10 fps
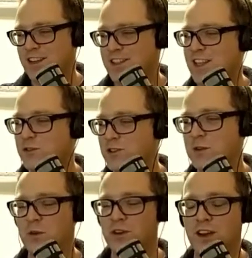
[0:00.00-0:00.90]
I schedule two
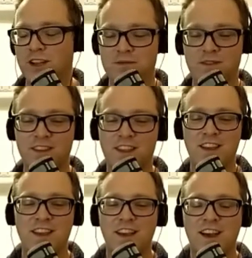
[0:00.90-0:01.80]
in one night.
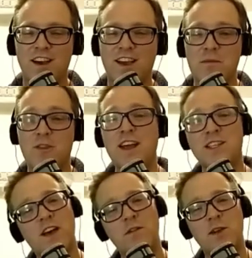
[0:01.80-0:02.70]
Yeah. Okay, but thanks for
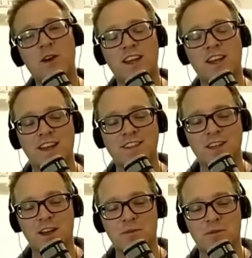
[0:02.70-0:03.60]
having me on, and
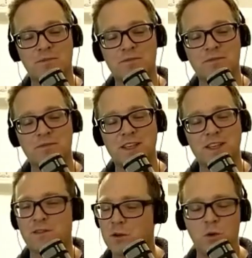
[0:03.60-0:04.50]
um, best
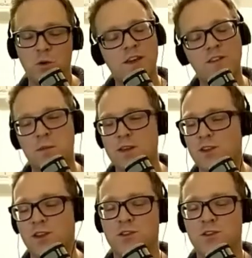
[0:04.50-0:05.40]
yeah. of luck. We'll definitely be in
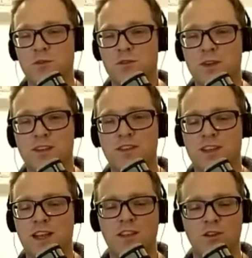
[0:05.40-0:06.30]
touch. We'll speak
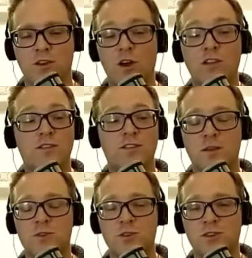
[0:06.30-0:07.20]
together Ab- a lot,
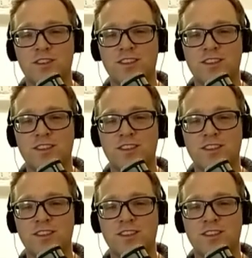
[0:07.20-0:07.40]
I'm sure.